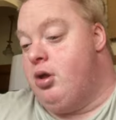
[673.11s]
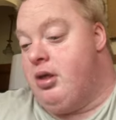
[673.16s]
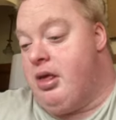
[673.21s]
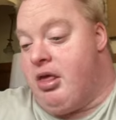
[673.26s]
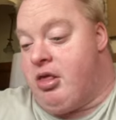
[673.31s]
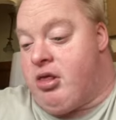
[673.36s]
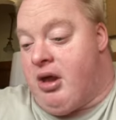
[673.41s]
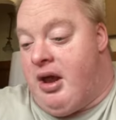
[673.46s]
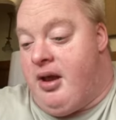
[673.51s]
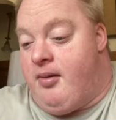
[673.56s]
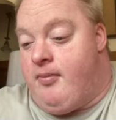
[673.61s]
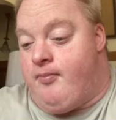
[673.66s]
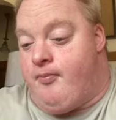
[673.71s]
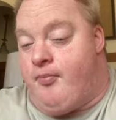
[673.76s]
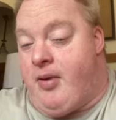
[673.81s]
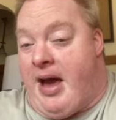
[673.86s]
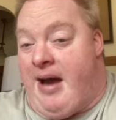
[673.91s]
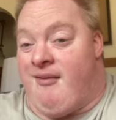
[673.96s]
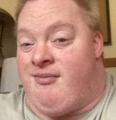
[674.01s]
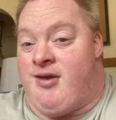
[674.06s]
It's like
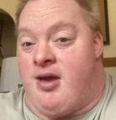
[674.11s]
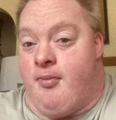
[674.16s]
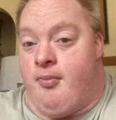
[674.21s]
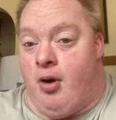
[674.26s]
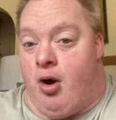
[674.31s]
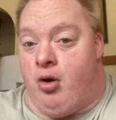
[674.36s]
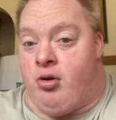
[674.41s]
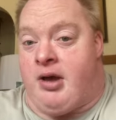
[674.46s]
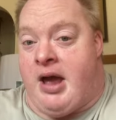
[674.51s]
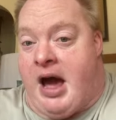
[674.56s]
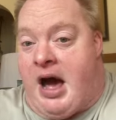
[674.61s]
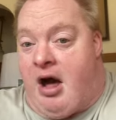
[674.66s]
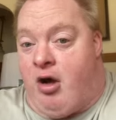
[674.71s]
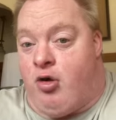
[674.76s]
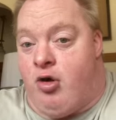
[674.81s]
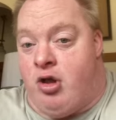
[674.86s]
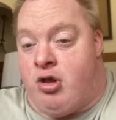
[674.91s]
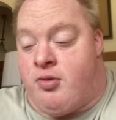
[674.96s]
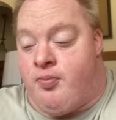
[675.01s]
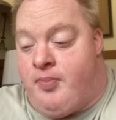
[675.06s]
basketball
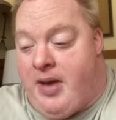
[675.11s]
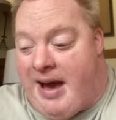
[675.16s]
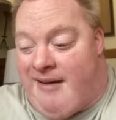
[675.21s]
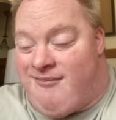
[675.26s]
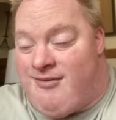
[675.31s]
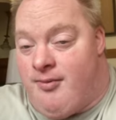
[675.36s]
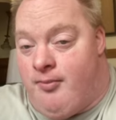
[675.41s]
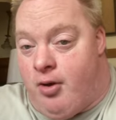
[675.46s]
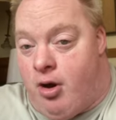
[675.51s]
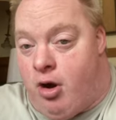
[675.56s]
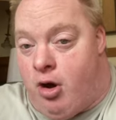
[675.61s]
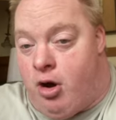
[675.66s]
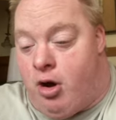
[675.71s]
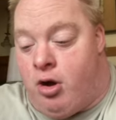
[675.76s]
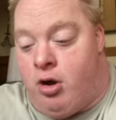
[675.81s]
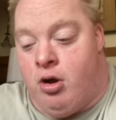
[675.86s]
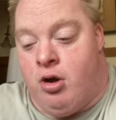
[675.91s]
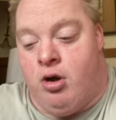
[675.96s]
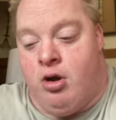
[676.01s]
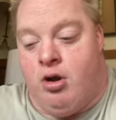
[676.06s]
college,
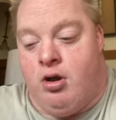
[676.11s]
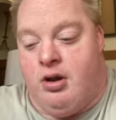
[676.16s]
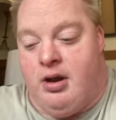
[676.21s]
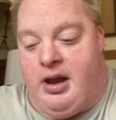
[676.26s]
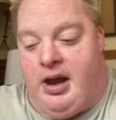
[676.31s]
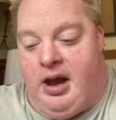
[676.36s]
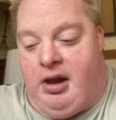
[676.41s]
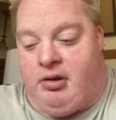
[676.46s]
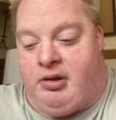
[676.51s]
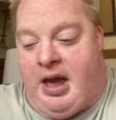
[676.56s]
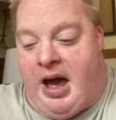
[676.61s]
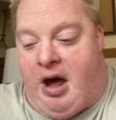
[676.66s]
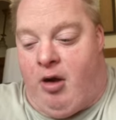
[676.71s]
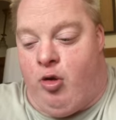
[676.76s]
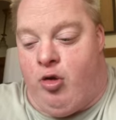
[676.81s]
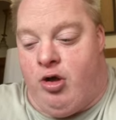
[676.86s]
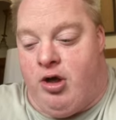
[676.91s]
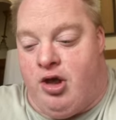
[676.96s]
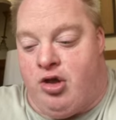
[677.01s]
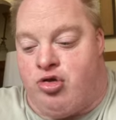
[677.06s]
basketball, and
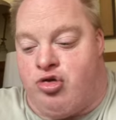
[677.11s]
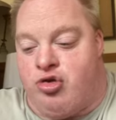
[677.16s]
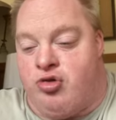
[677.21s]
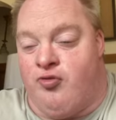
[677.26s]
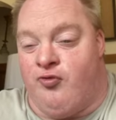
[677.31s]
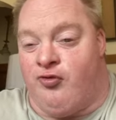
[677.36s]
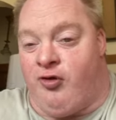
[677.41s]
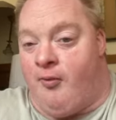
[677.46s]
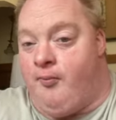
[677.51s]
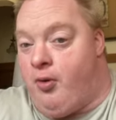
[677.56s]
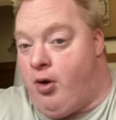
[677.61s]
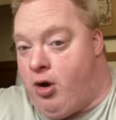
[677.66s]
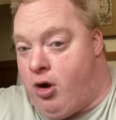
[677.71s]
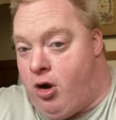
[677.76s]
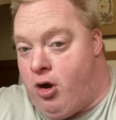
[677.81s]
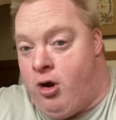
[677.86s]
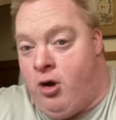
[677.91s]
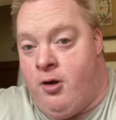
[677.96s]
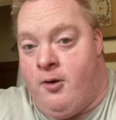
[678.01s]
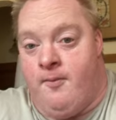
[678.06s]
college
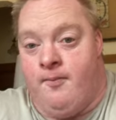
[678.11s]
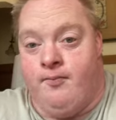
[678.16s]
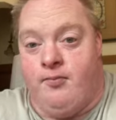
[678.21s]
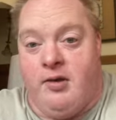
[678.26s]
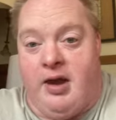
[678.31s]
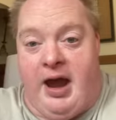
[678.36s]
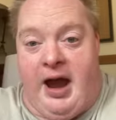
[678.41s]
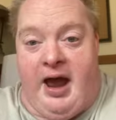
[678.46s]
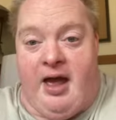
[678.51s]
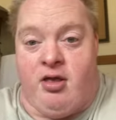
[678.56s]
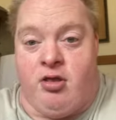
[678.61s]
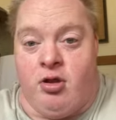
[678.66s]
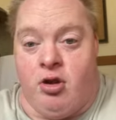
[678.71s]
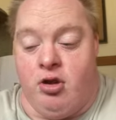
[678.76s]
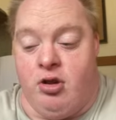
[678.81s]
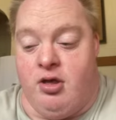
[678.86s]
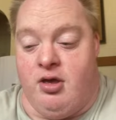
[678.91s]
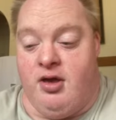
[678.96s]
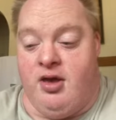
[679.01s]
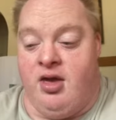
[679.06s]
football,
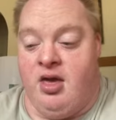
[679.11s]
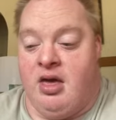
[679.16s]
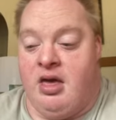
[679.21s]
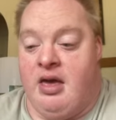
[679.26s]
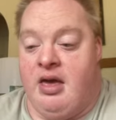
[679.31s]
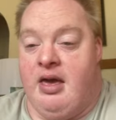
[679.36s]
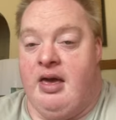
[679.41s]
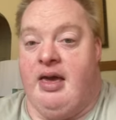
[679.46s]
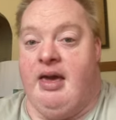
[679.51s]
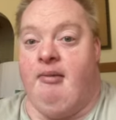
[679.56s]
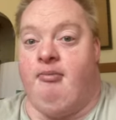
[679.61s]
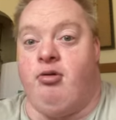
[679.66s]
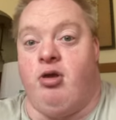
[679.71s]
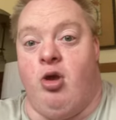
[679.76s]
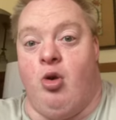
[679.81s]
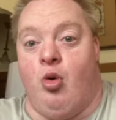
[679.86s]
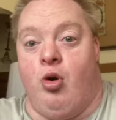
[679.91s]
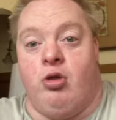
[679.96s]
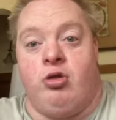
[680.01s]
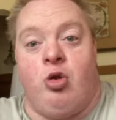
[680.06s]
actually. If
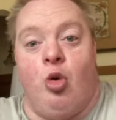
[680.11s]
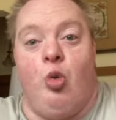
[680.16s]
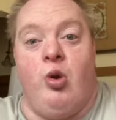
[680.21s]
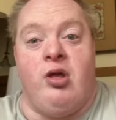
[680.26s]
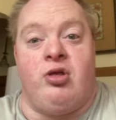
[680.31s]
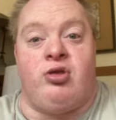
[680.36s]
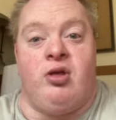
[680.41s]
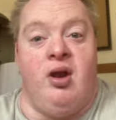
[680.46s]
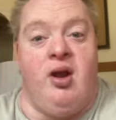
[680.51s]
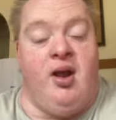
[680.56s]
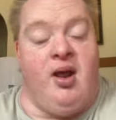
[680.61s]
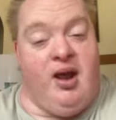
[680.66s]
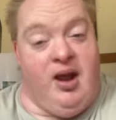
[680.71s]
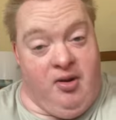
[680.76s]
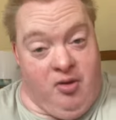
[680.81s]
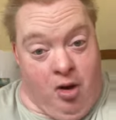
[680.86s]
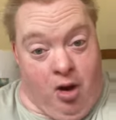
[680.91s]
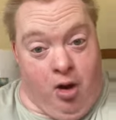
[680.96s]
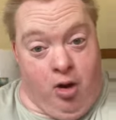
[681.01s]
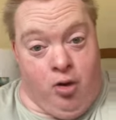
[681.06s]
you want to listen
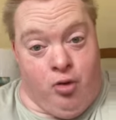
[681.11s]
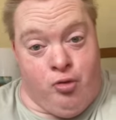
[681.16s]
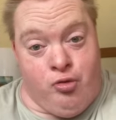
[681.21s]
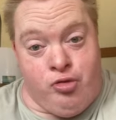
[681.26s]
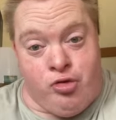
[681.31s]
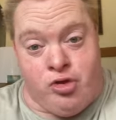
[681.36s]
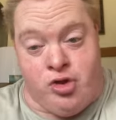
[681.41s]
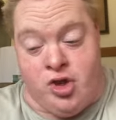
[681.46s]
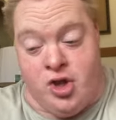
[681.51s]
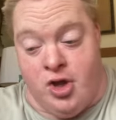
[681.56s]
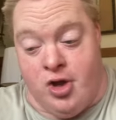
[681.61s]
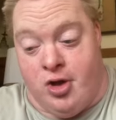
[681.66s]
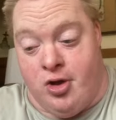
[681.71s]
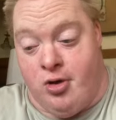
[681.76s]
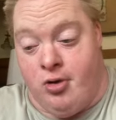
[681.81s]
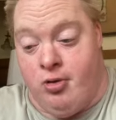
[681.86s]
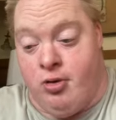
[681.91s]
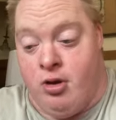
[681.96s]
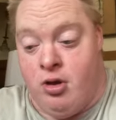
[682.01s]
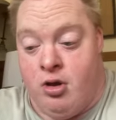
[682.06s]
in those
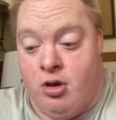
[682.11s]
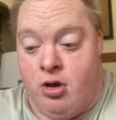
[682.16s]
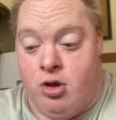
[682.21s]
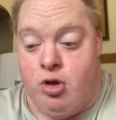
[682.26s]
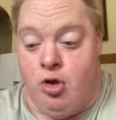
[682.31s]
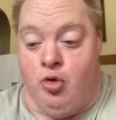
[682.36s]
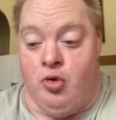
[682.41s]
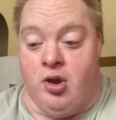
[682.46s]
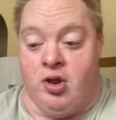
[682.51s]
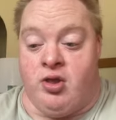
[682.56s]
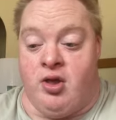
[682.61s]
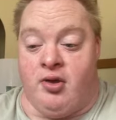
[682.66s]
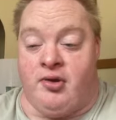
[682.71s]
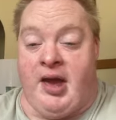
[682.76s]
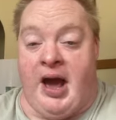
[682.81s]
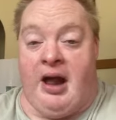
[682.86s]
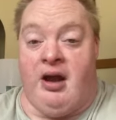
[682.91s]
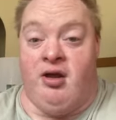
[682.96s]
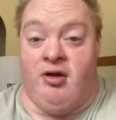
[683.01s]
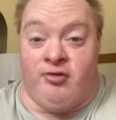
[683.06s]
two, you need to
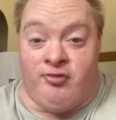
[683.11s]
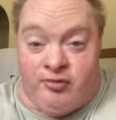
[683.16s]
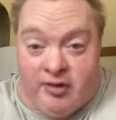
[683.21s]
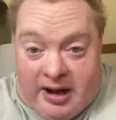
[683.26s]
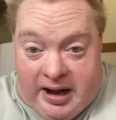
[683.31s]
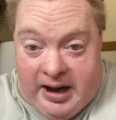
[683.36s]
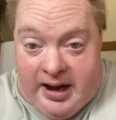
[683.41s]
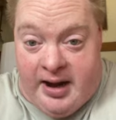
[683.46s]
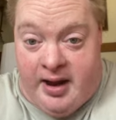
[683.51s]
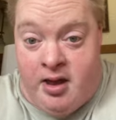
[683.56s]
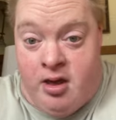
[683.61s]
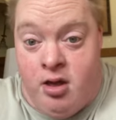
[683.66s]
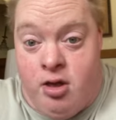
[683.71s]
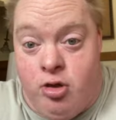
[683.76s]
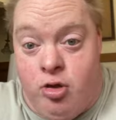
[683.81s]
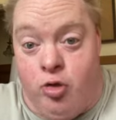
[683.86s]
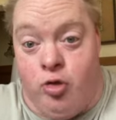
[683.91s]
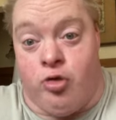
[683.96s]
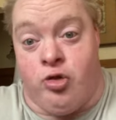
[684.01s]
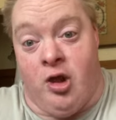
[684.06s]
qualify
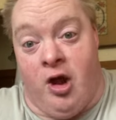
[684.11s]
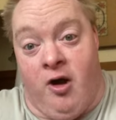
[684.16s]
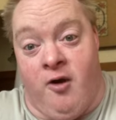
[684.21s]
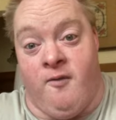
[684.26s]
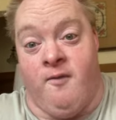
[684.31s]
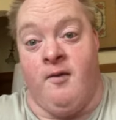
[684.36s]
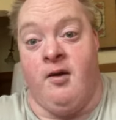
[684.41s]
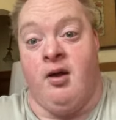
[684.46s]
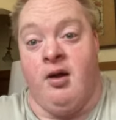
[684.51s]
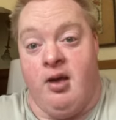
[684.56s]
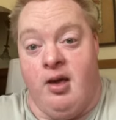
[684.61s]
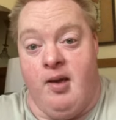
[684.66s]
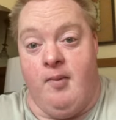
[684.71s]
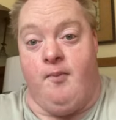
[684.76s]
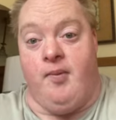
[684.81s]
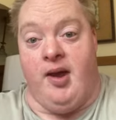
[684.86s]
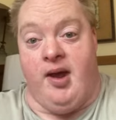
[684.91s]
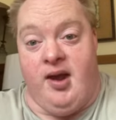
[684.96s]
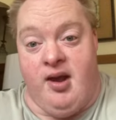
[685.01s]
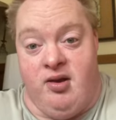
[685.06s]
yourself
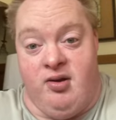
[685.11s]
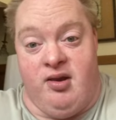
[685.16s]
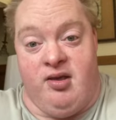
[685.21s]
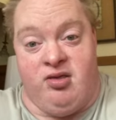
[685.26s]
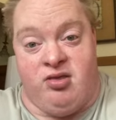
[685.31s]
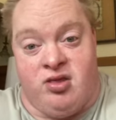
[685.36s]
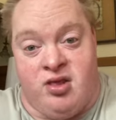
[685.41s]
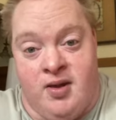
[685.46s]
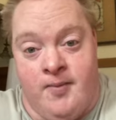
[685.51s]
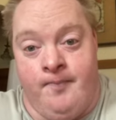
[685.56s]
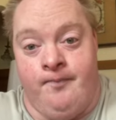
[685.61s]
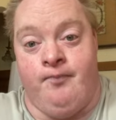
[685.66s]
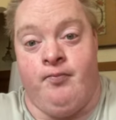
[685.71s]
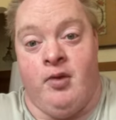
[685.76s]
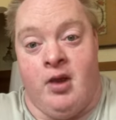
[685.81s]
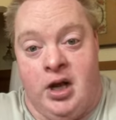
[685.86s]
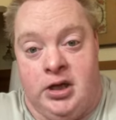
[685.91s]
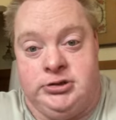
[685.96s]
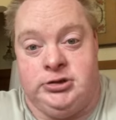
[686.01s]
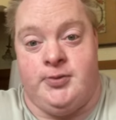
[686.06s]
being in this
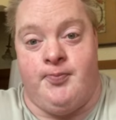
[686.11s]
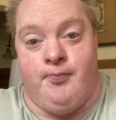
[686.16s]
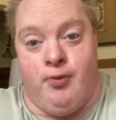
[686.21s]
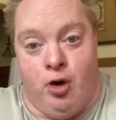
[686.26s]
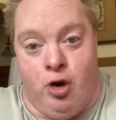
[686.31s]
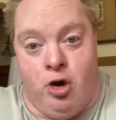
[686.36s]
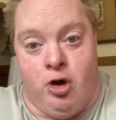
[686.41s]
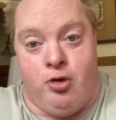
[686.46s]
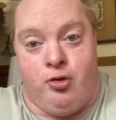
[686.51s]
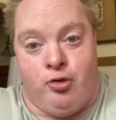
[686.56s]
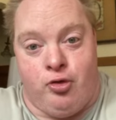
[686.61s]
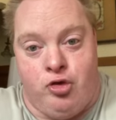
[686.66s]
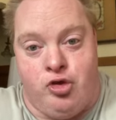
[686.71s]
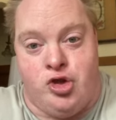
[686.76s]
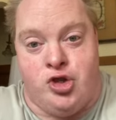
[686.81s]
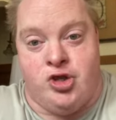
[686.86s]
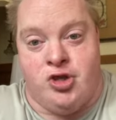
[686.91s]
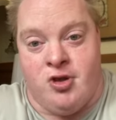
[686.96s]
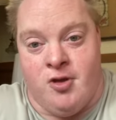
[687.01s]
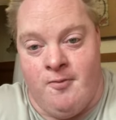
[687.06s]

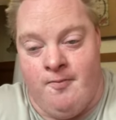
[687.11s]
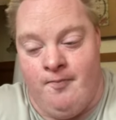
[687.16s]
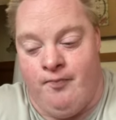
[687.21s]
sports.